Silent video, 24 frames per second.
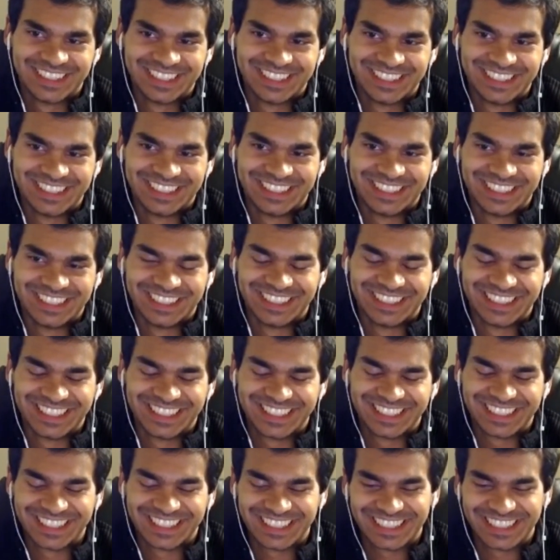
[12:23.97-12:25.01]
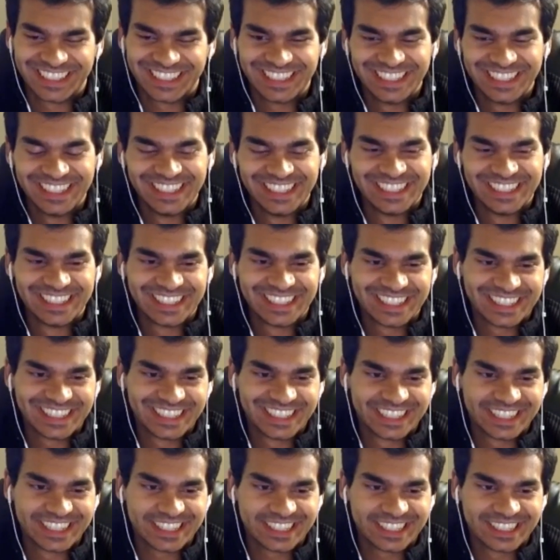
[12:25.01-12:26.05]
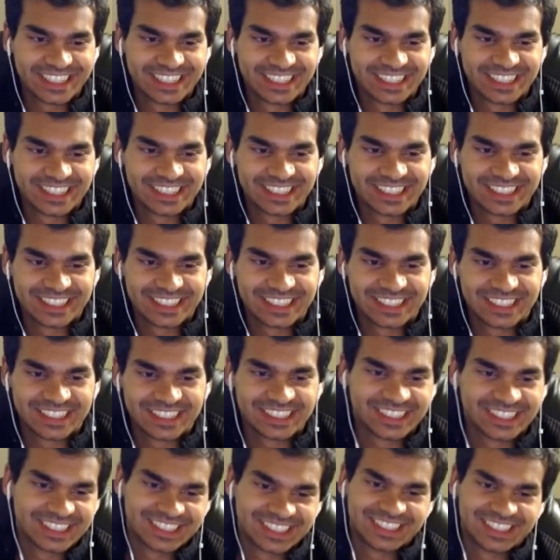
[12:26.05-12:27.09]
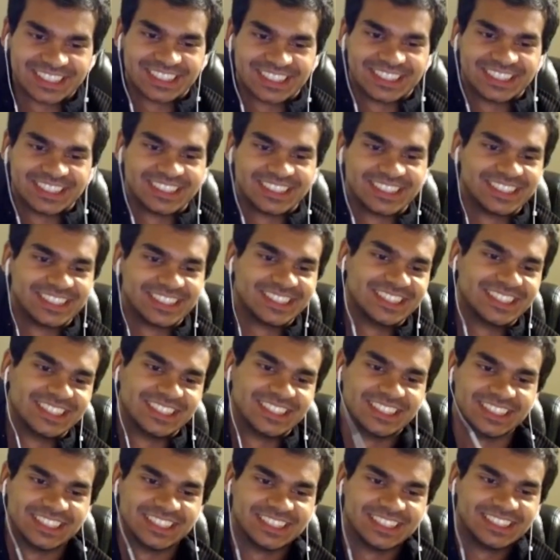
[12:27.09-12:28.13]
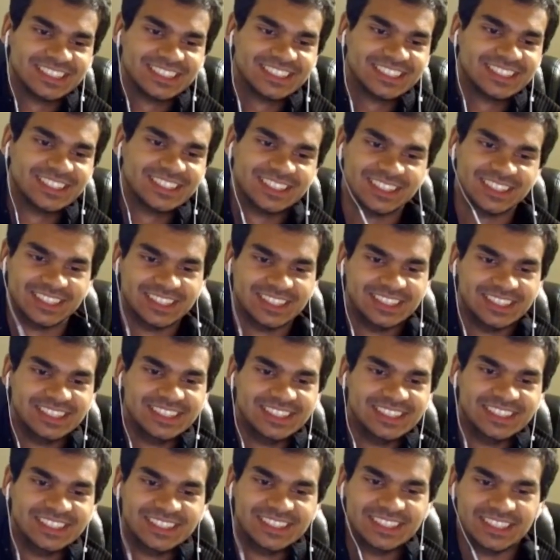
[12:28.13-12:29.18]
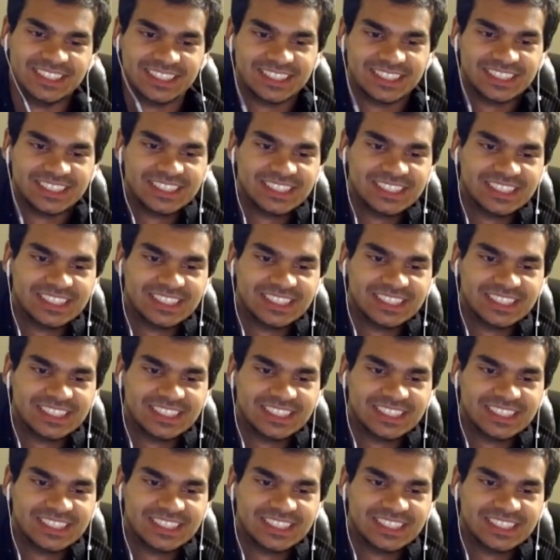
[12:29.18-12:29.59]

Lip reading: [no speech]